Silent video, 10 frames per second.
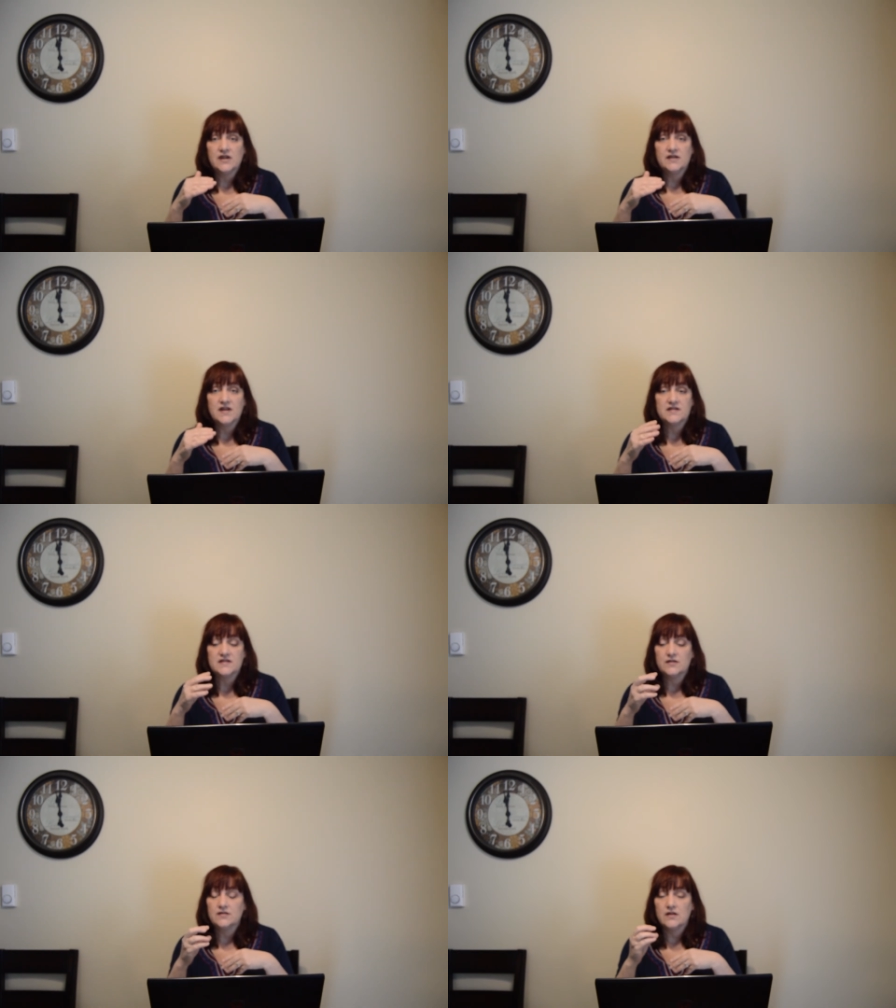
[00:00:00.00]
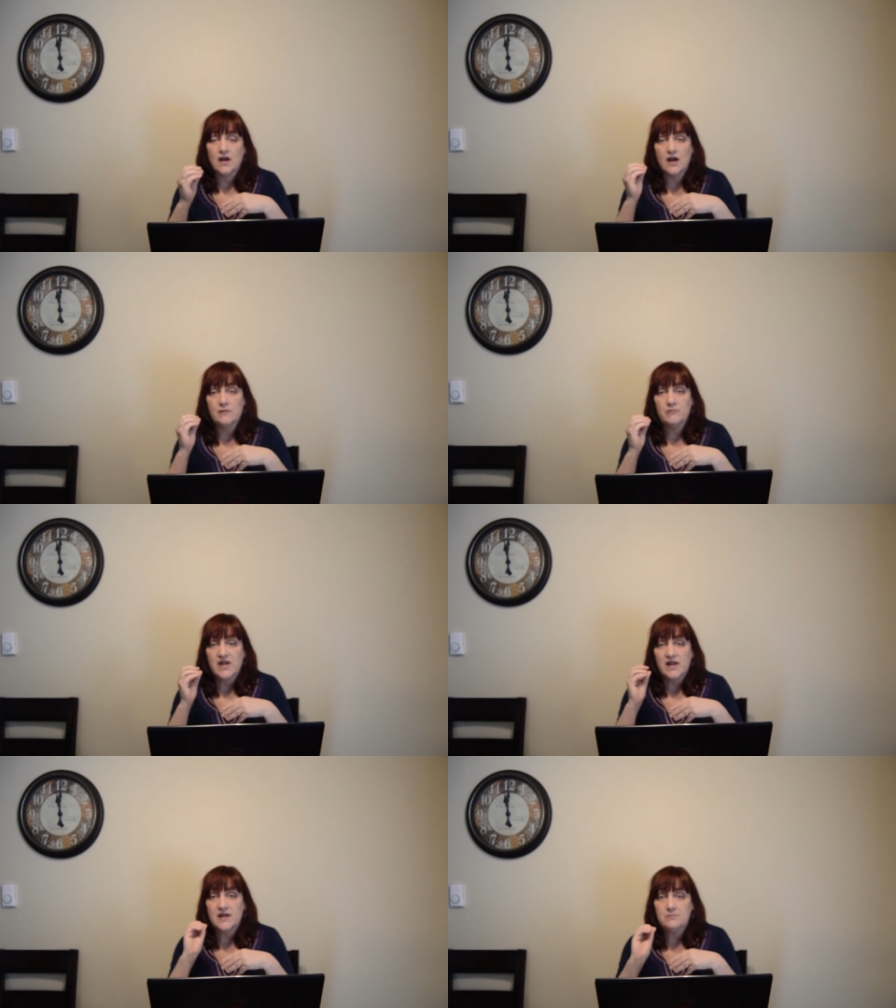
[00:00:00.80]
It doesn't
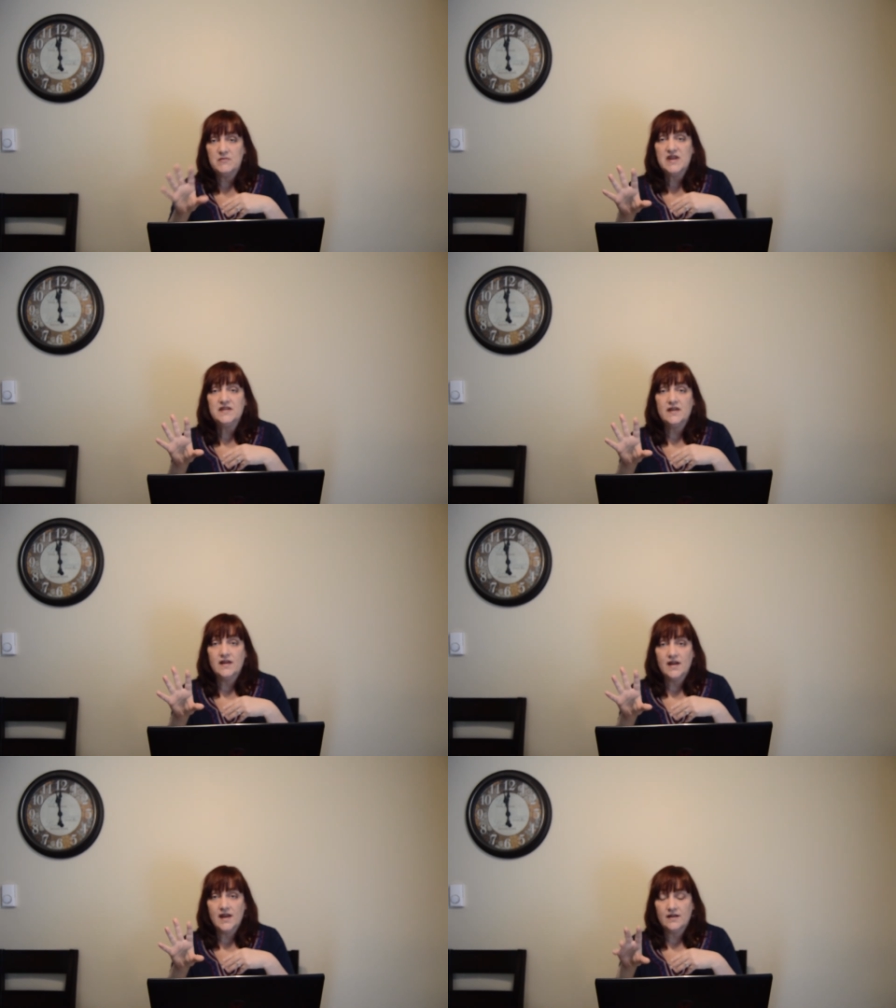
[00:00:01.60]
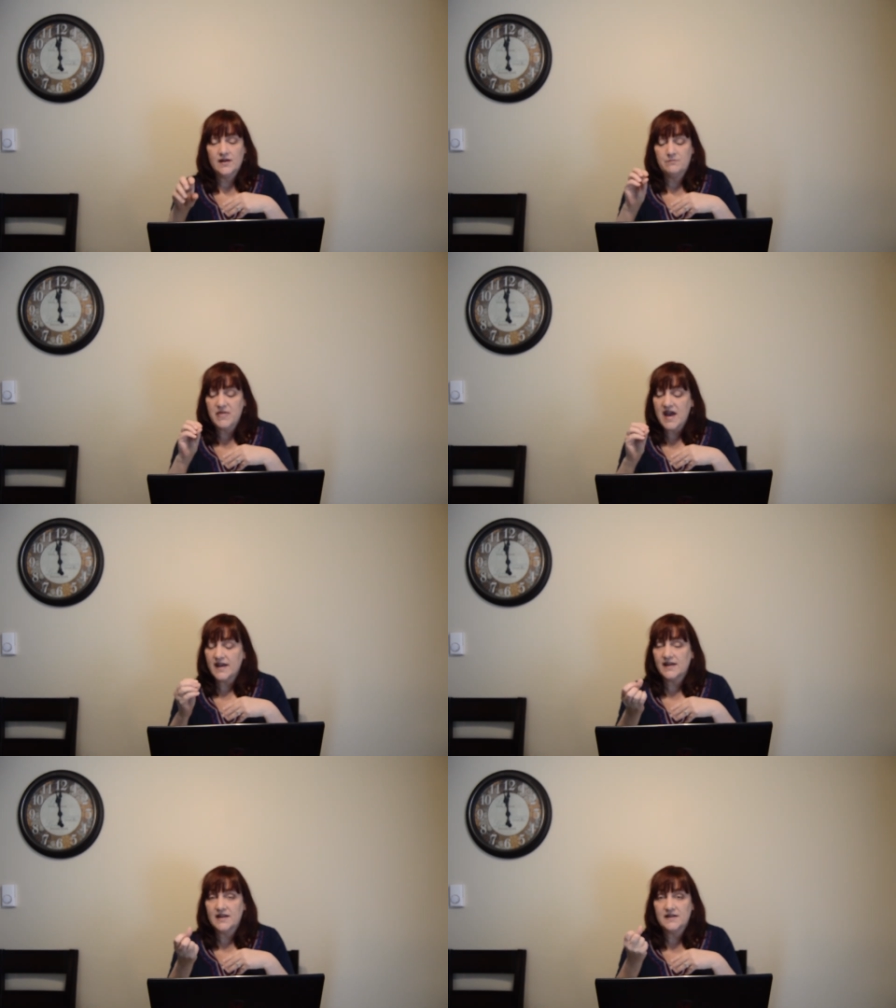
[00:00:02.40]
emit it
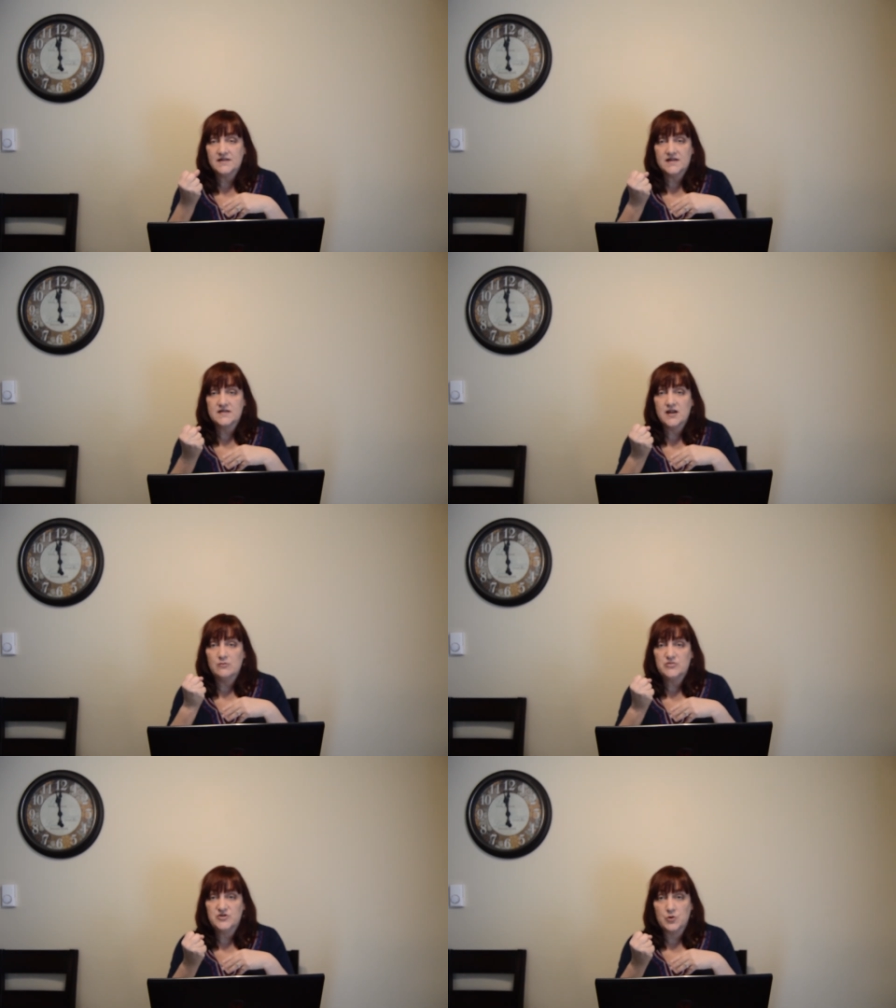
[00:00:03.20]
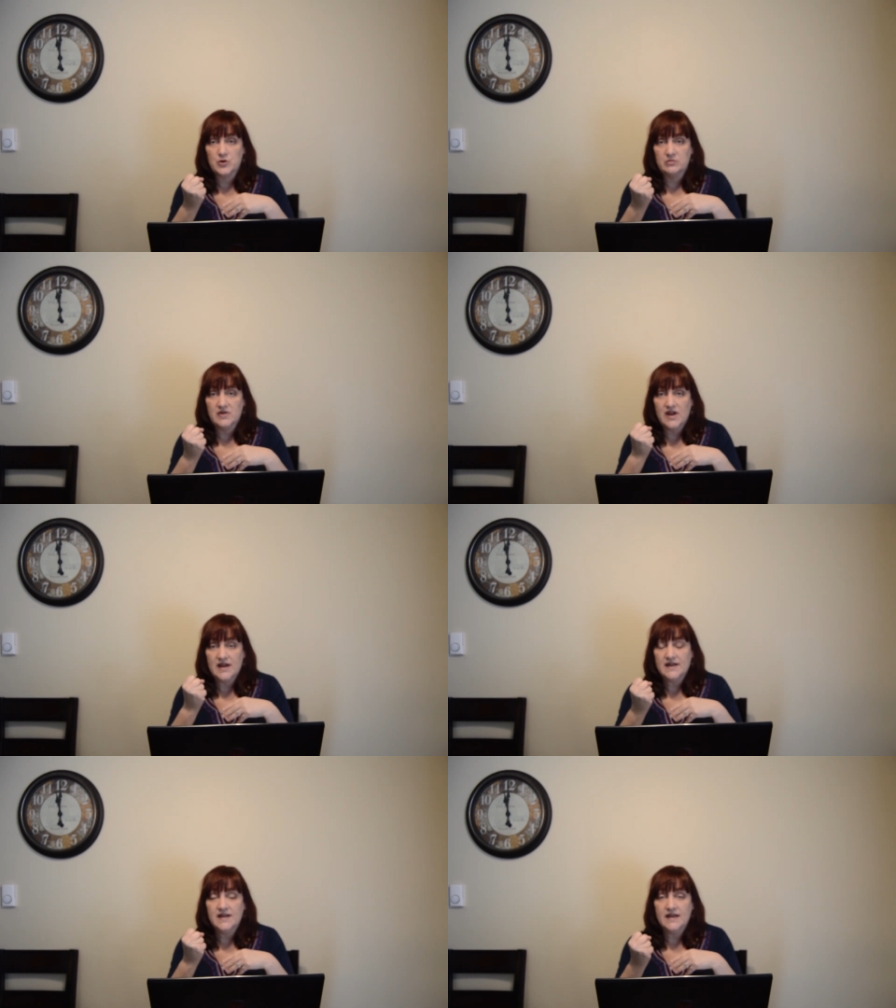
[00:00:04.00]
back, and it doesn't absorb
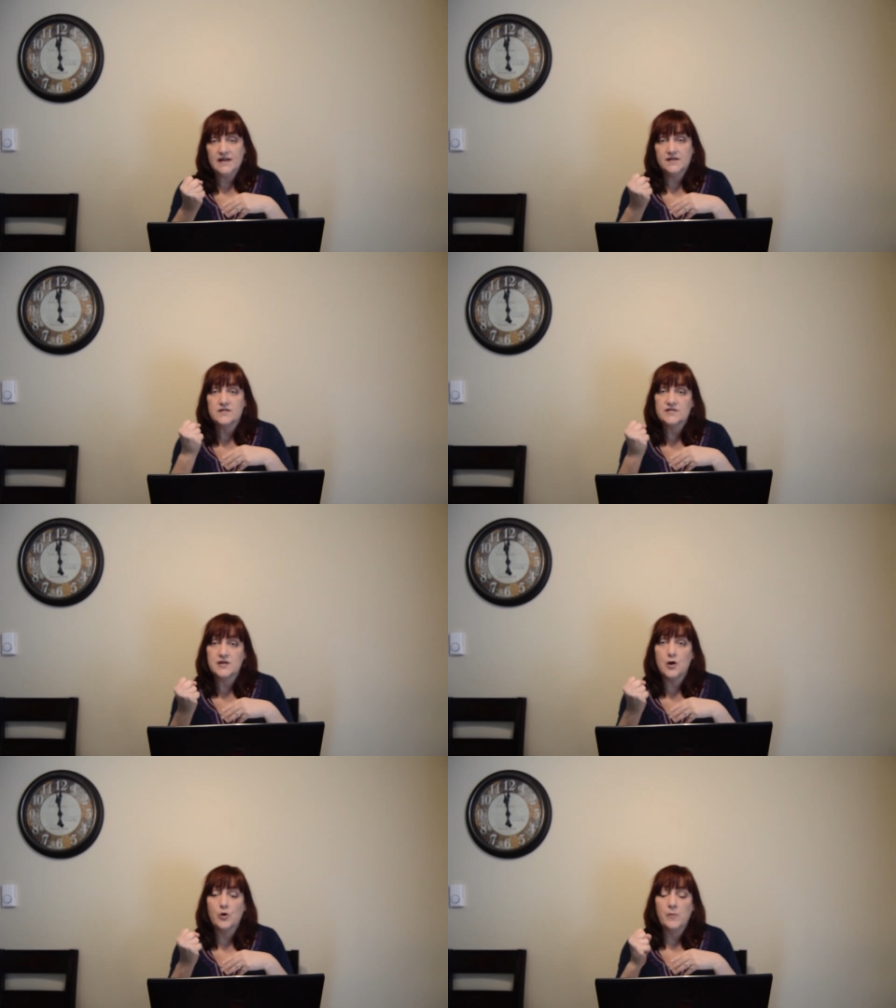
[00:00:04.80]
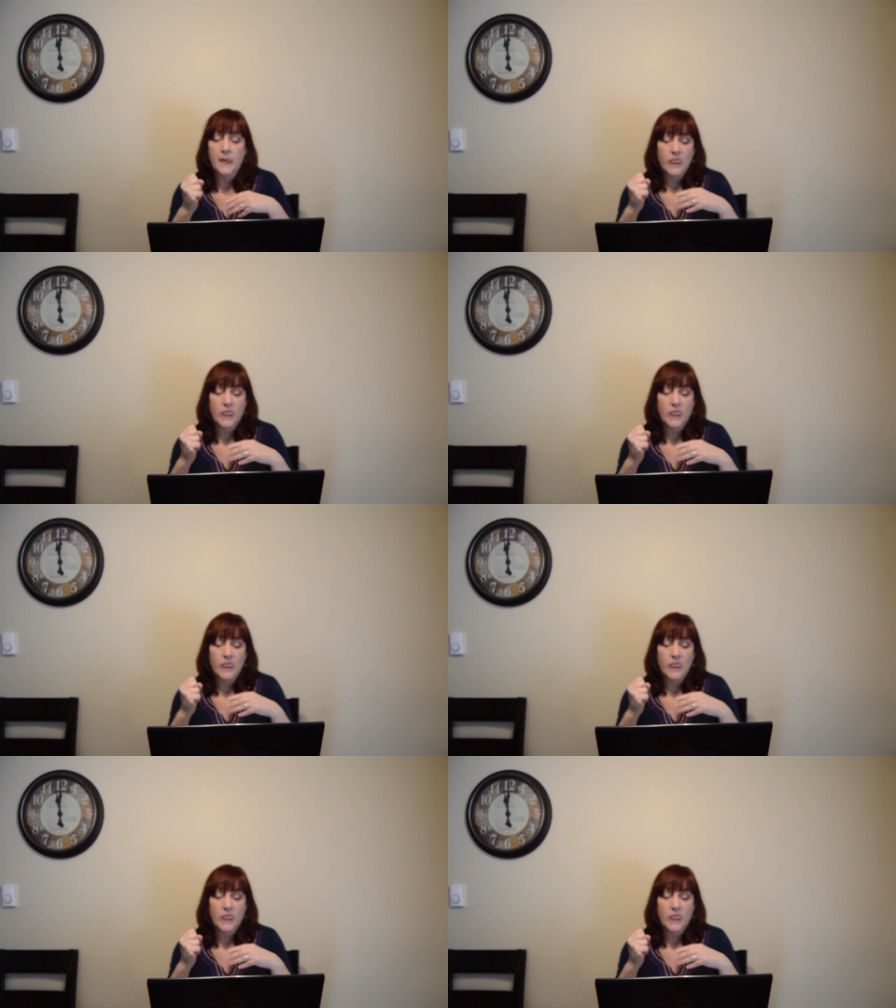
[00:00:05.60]
any heat. So